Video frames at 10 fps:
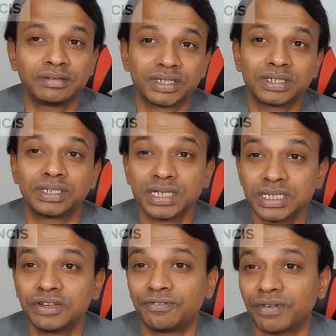Just
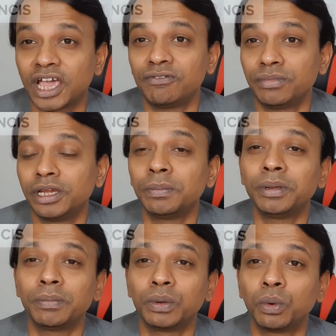65 million
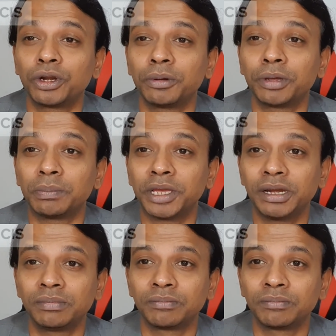people voted by mail.